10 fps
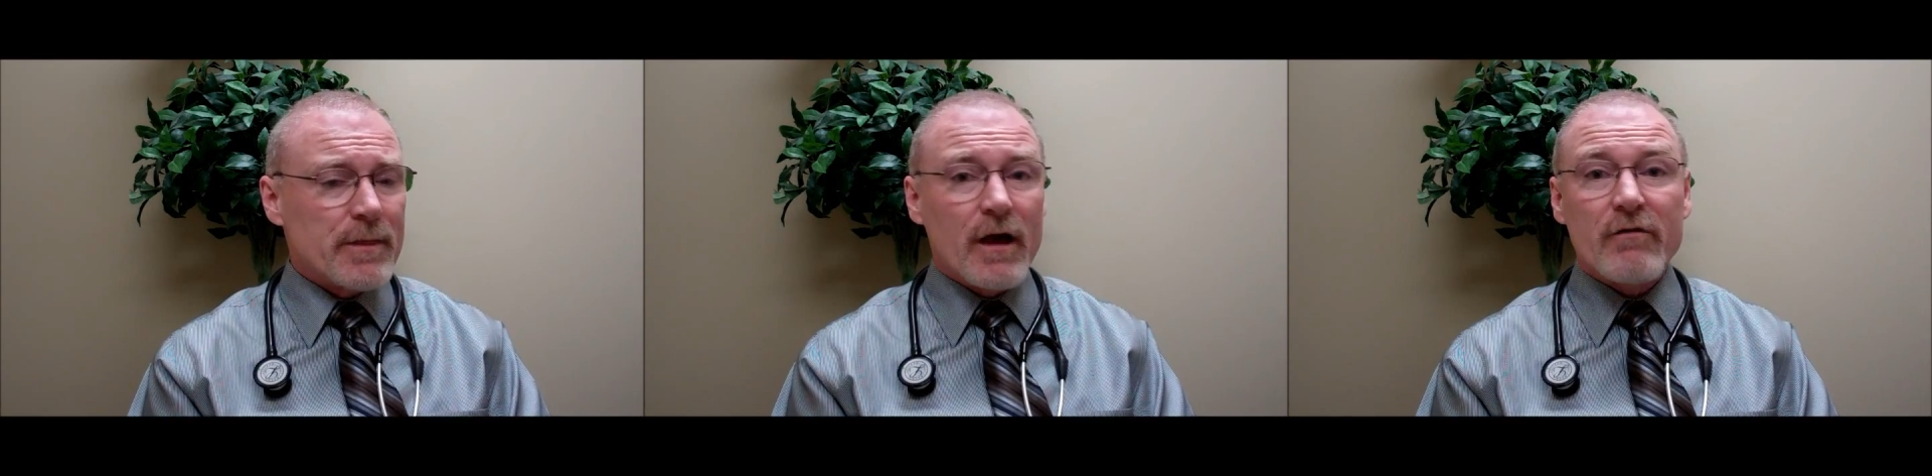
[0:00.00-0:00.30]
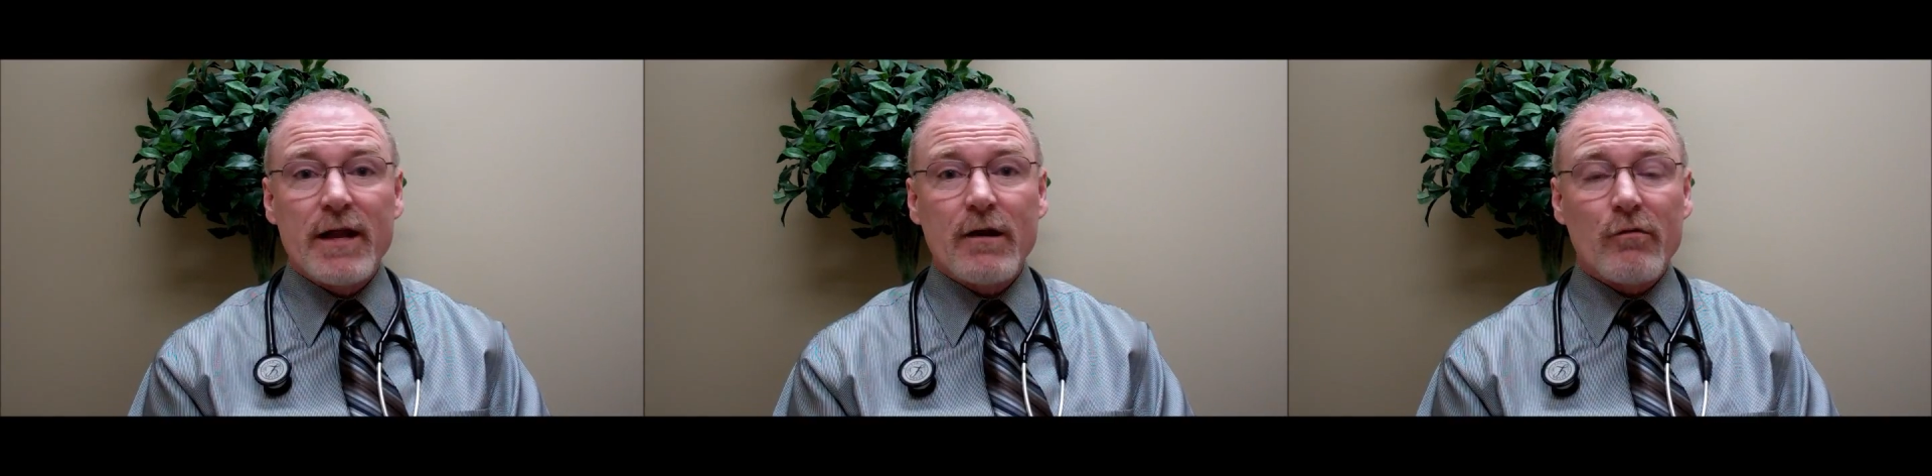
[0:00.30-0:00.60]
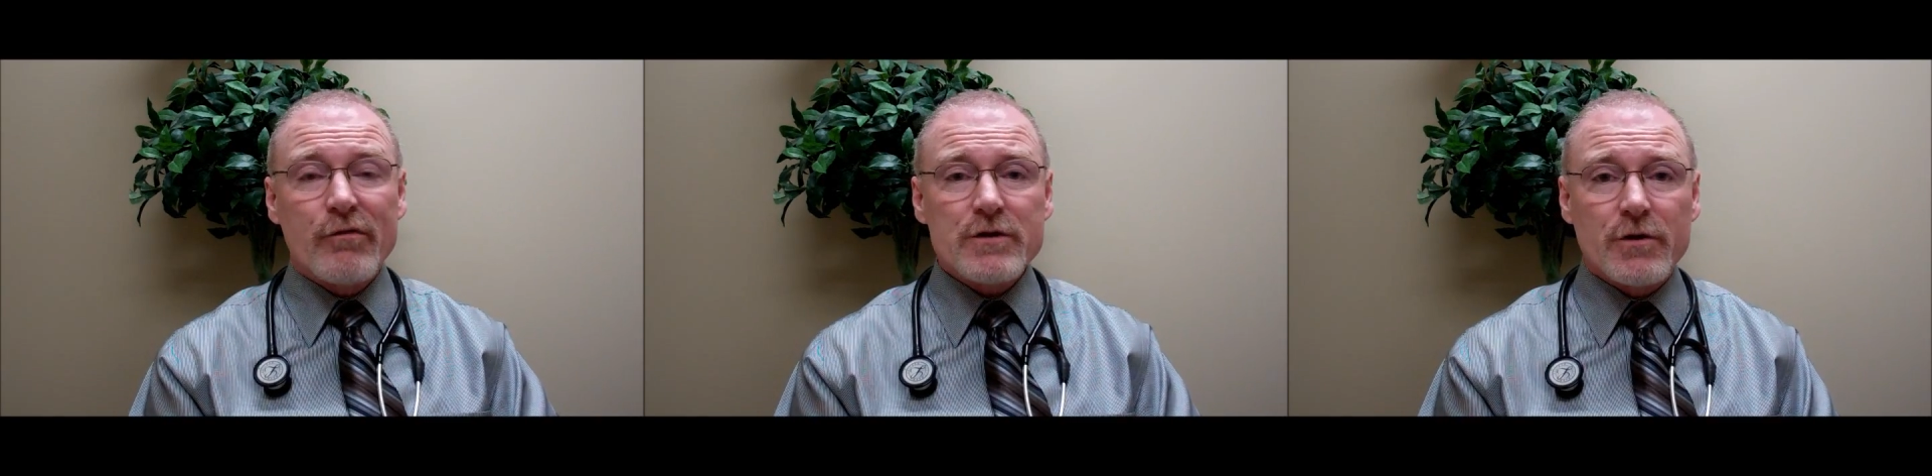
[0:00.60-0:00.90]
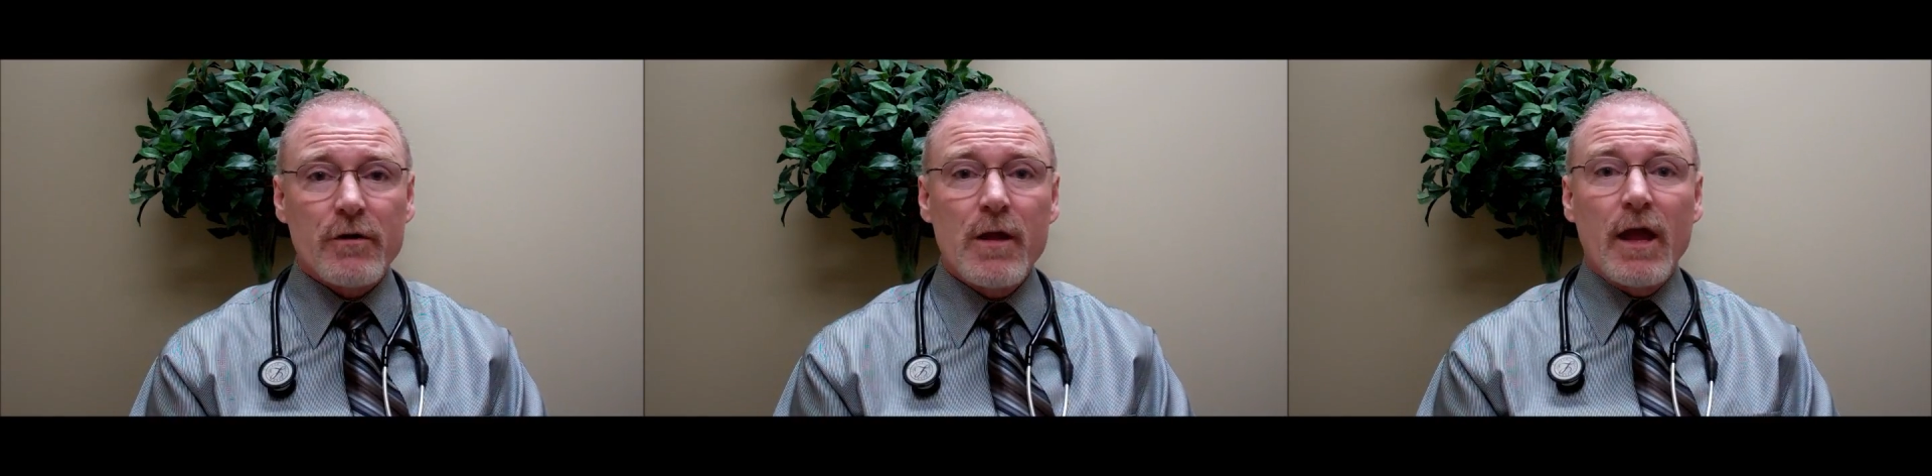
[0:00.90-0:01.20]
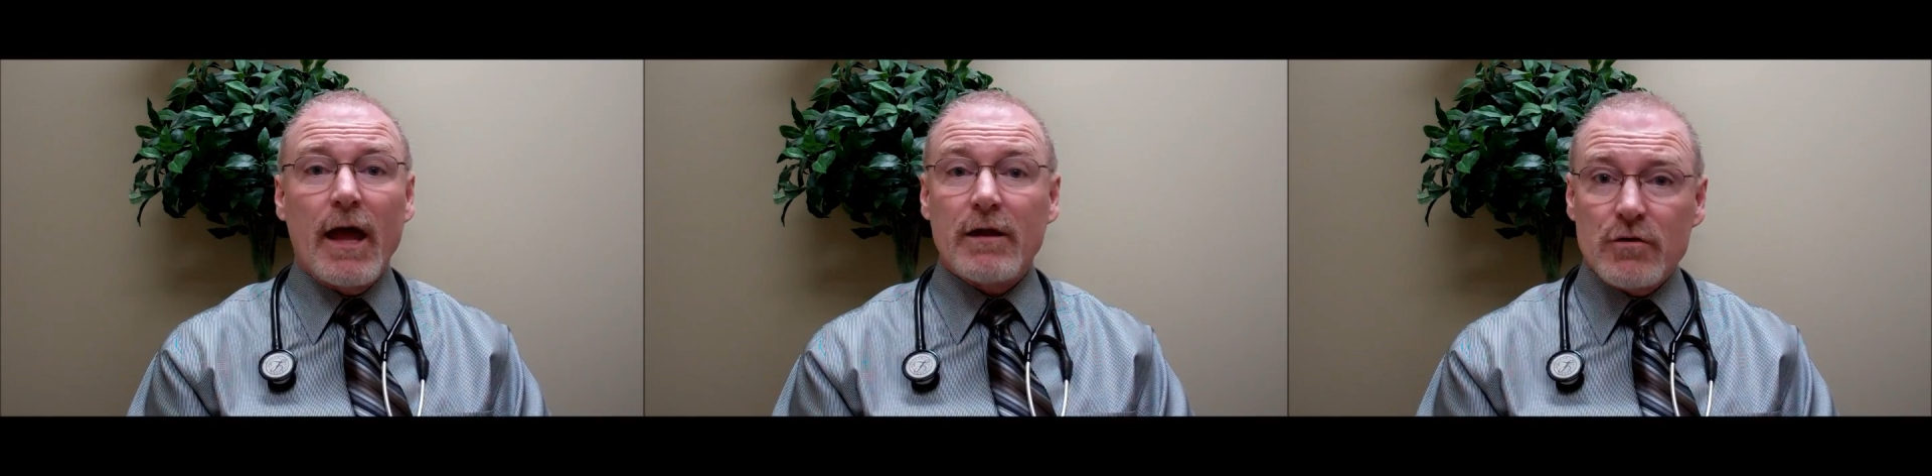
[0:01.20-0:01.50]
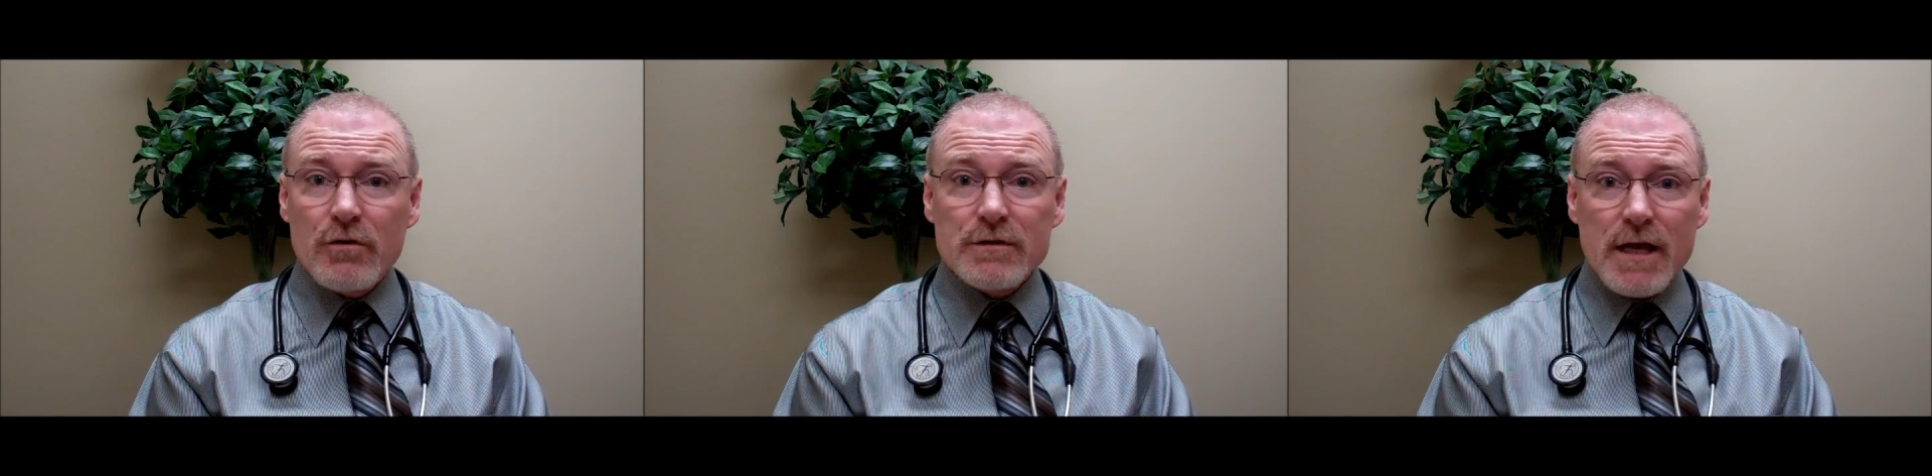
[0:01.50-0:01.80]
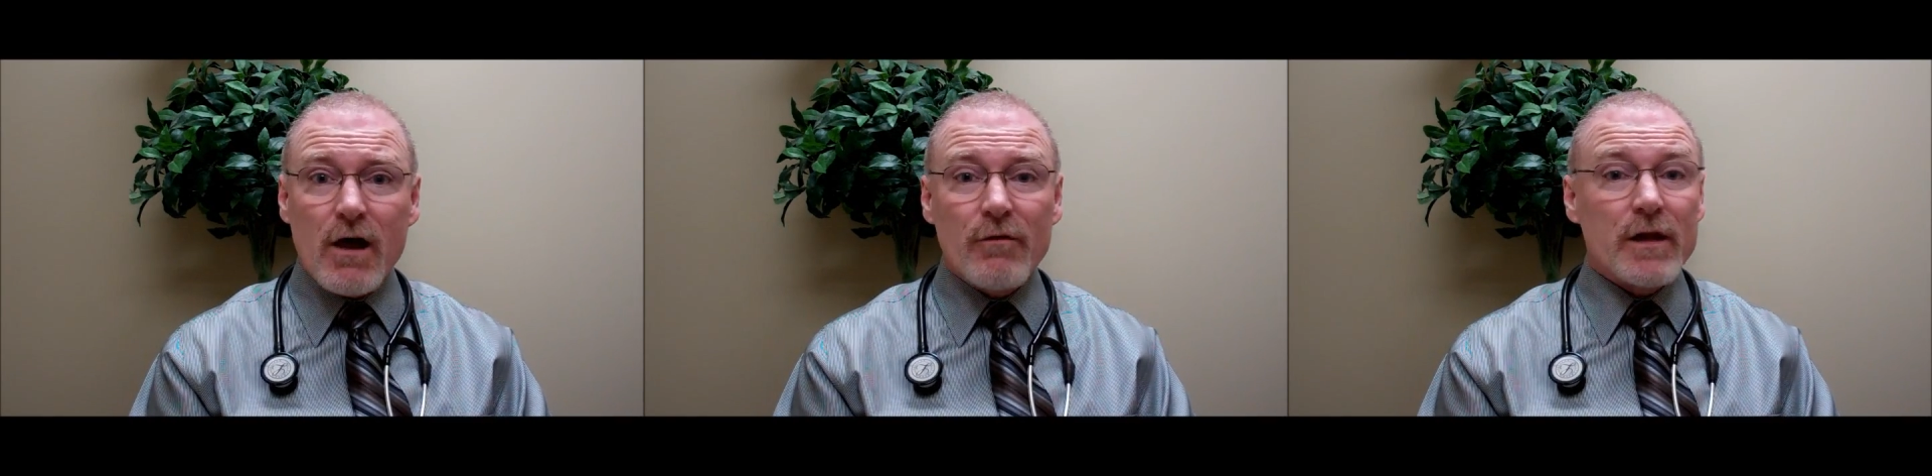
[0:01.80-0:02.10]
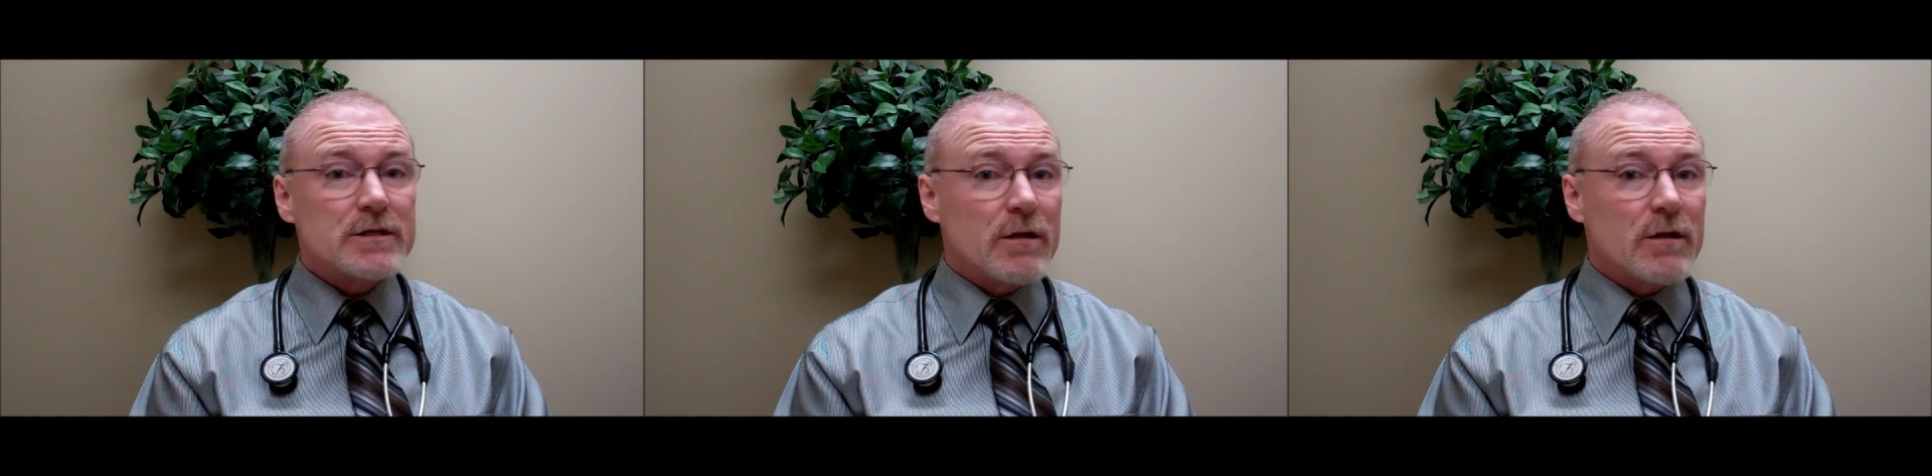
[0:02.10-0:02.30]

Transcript: an anal fissure, and it turns out that it's